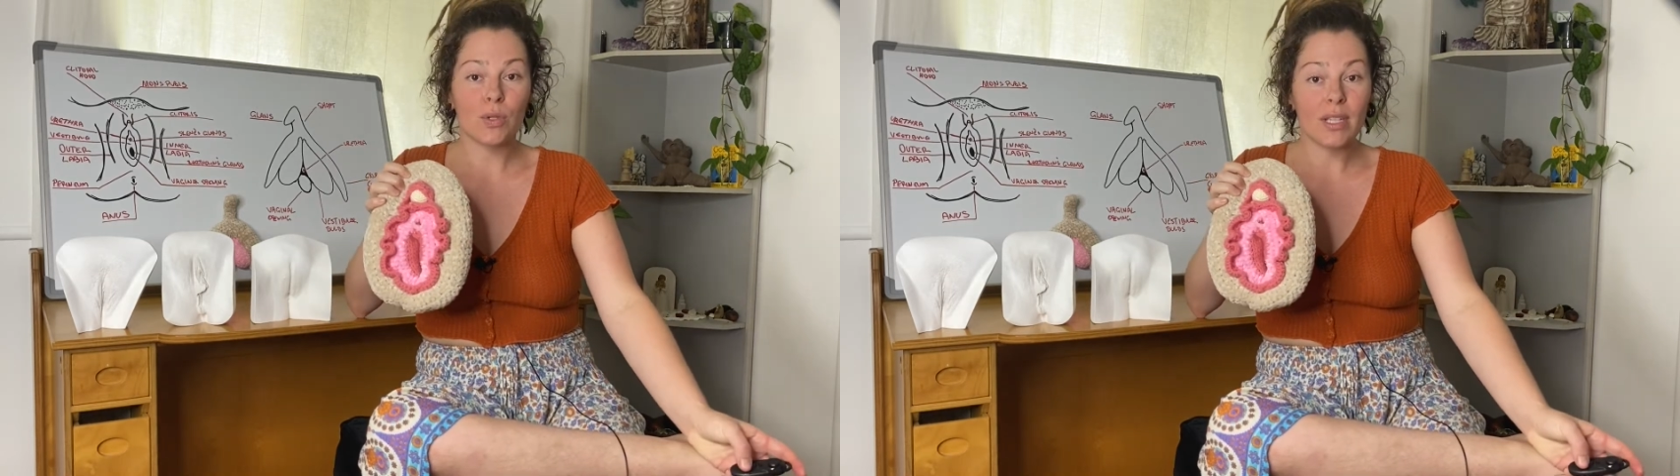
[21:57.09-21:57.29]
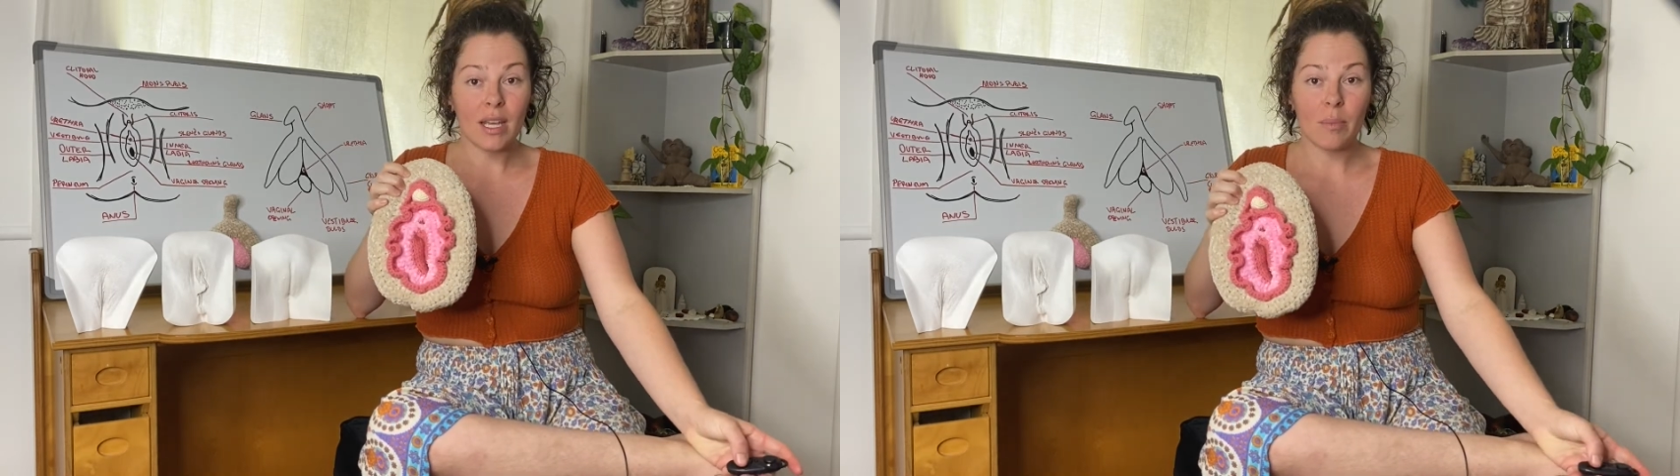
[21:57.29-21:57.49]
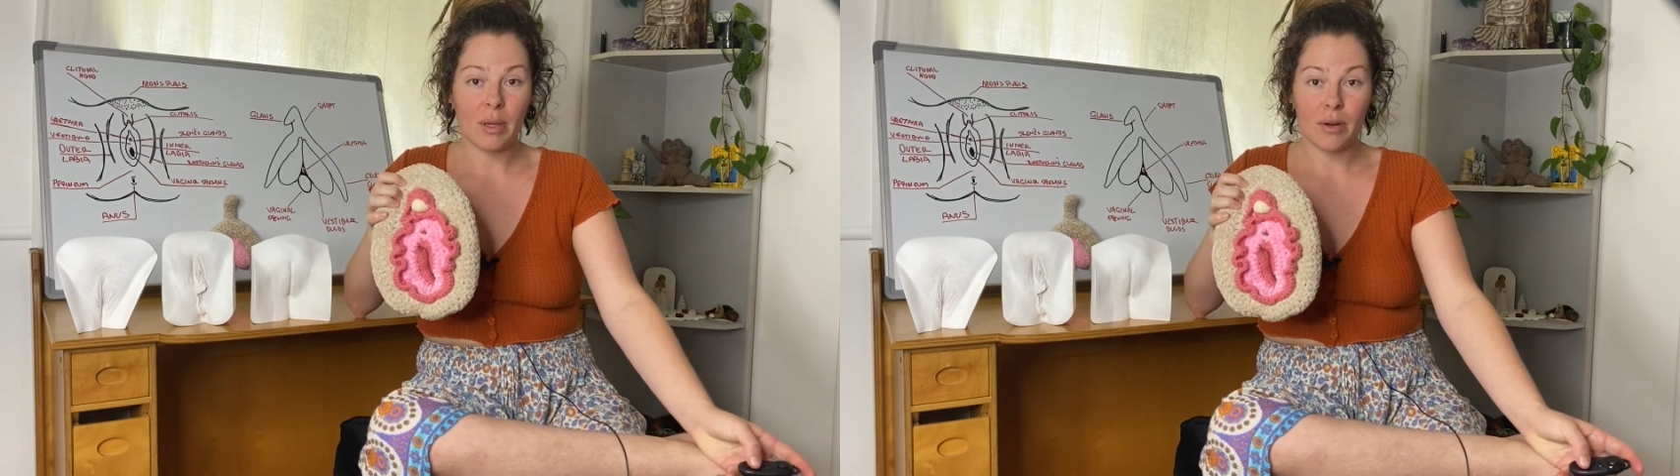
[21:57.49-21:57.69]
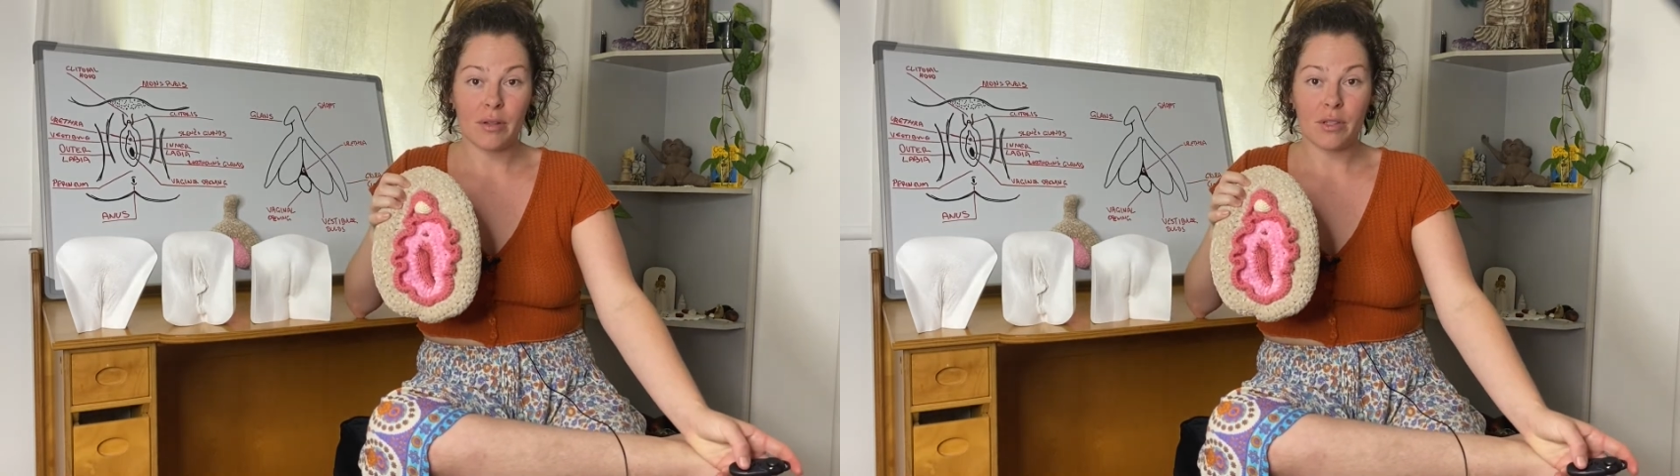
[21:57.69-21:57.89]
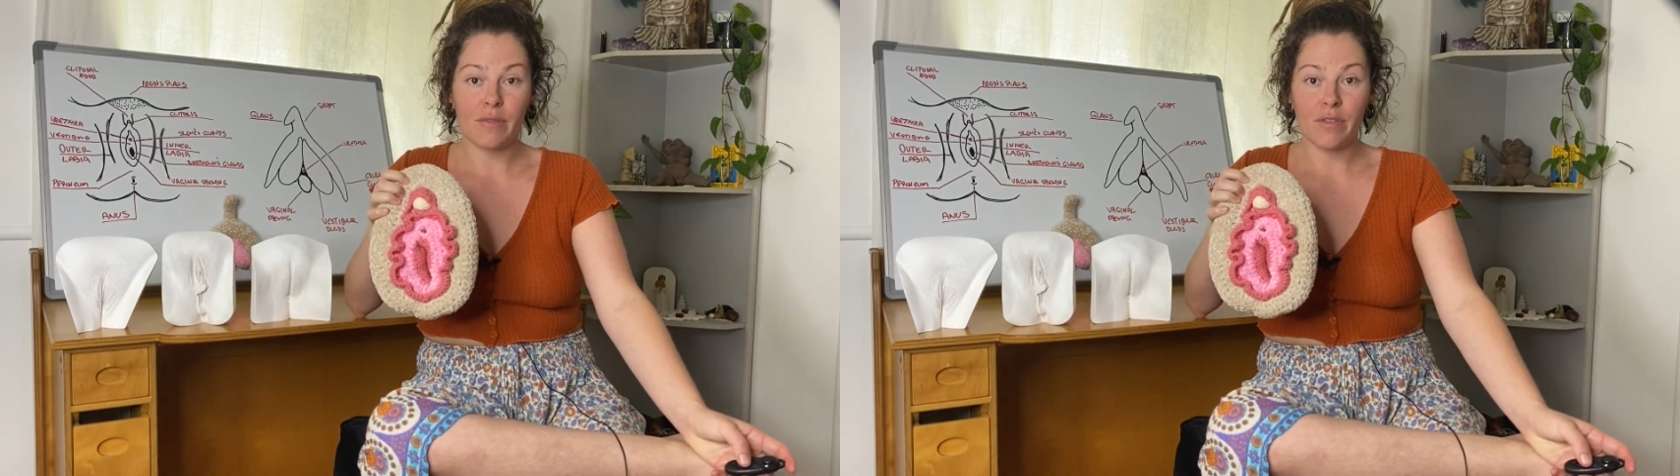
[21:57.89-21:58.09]
skin
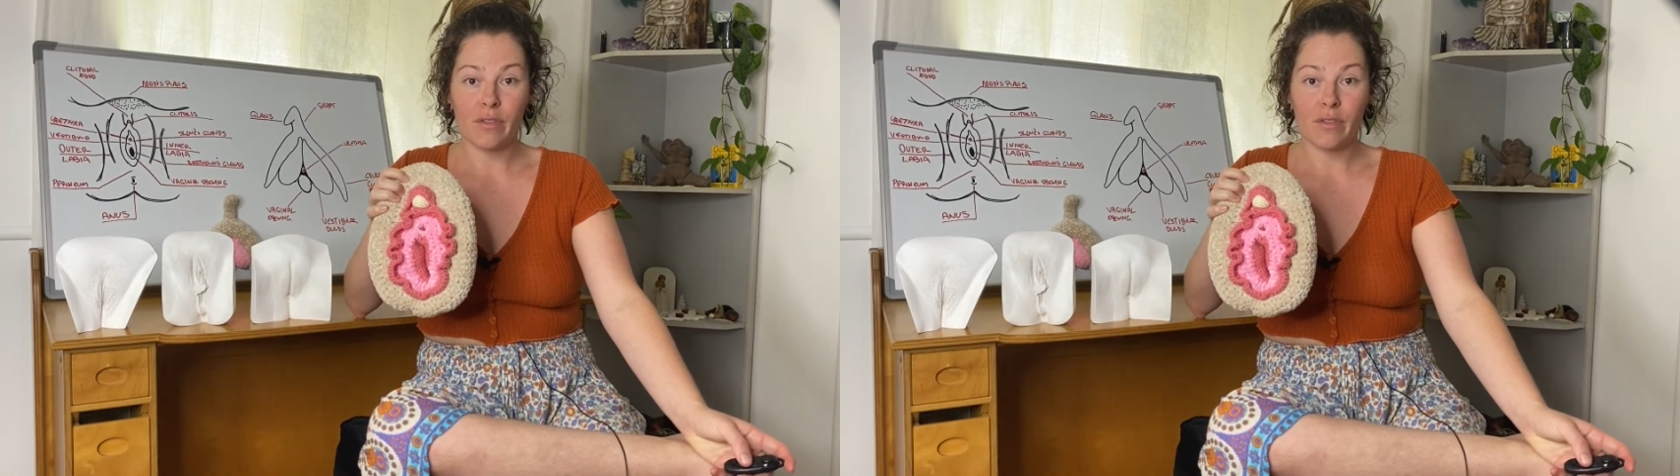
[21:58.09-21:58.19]
appearance of the